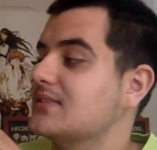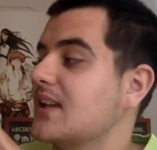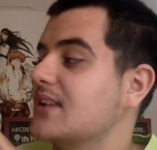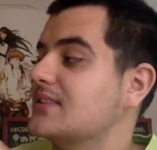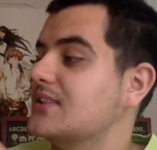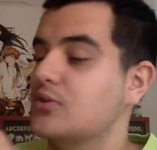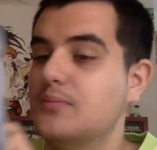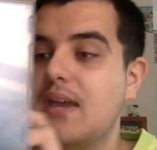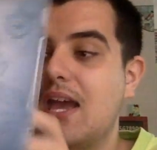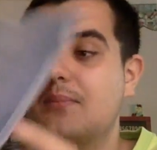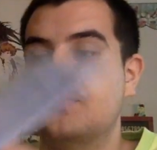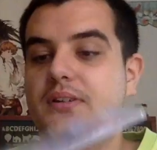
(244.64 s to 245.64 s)
a nice little
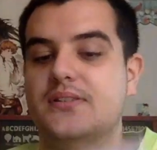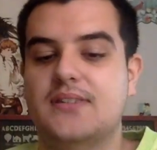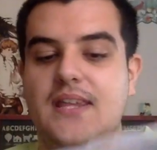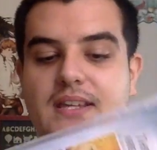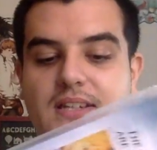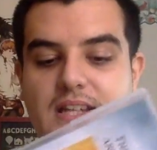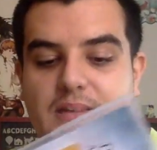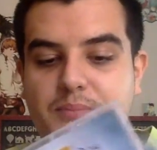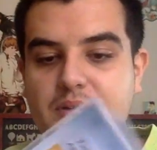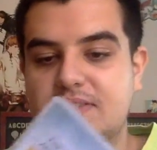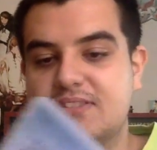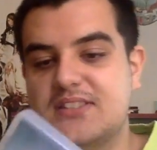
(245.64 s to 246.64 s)
map, but they could have
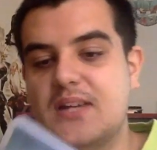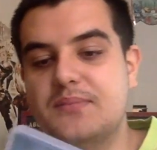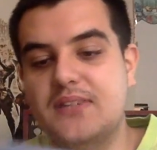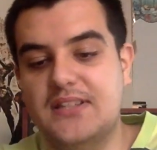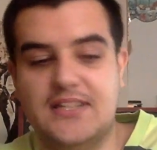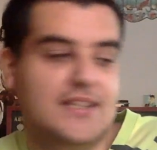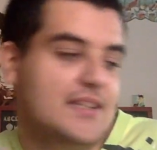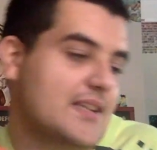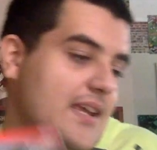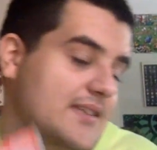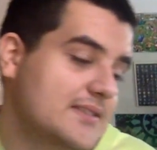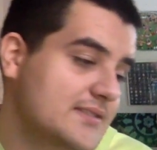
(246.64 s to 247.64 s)
put something in it,
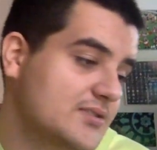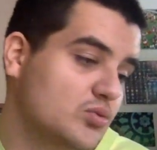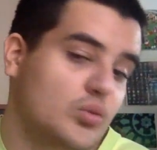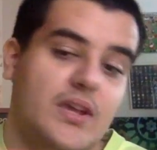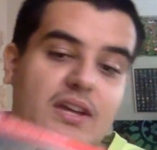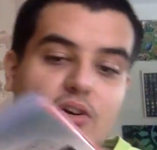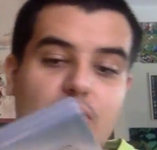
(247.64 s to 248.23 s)
I swear.